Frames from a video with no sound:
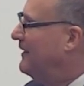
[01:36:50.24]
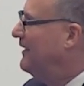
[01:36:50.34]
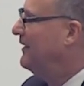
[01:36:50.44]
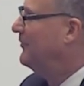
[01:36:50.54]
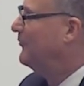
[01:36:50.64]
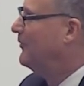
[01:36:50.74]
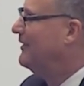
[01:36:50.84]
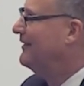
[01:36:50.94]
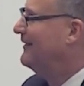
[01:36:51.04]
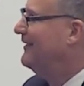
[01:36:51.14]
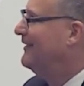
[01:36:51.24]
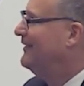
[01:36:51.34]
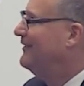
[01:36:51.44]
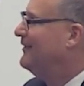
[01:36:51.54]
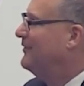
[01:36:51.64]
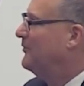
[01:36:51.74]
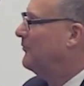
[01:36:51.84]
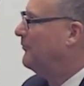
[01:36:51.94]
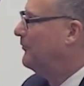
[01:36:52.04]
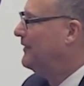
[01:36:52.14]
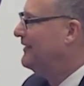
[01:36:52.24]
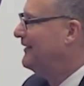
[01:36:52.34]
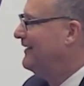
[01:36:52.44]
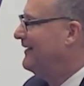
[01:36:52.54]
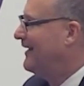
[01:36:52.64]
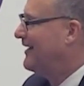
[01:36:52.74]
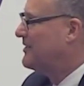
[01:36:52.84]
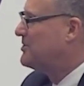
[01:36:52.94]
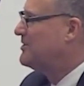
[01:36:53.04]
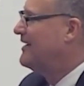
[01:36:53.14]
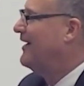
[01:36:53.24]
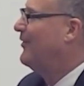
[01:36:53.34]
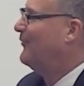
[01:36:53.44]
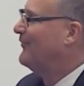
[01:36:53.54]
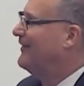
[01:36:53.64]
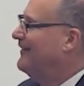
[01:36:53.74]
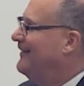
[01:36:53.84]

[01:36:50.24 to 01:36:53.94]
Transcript: they really, really let us down.